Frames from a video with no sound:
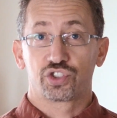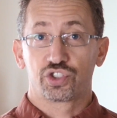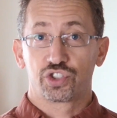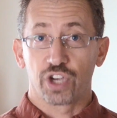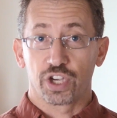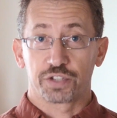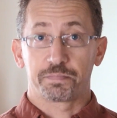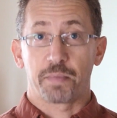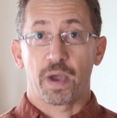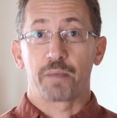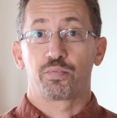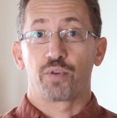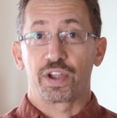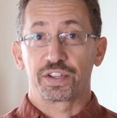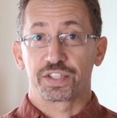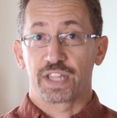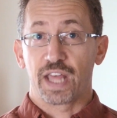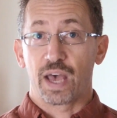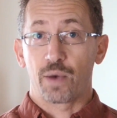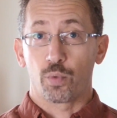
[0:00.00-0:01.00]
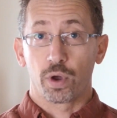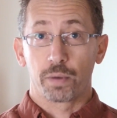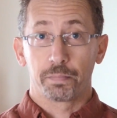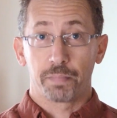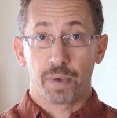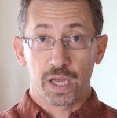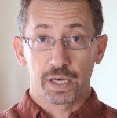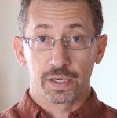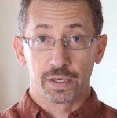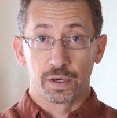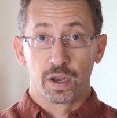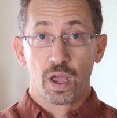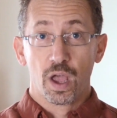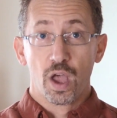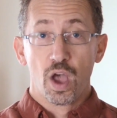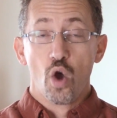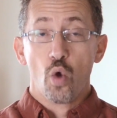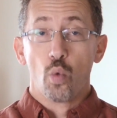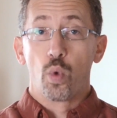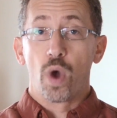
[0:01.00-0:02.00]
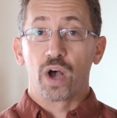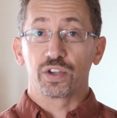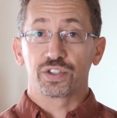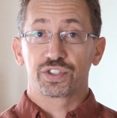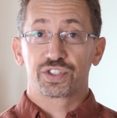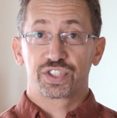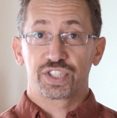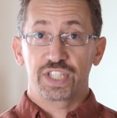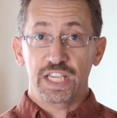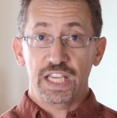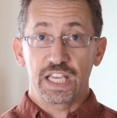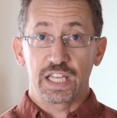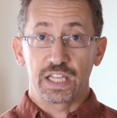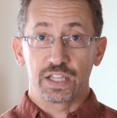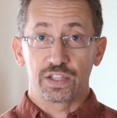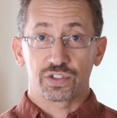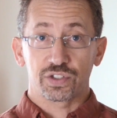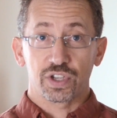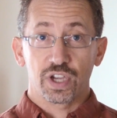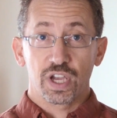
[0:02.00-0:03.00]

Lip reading: just by pressing that one button. Well, scenes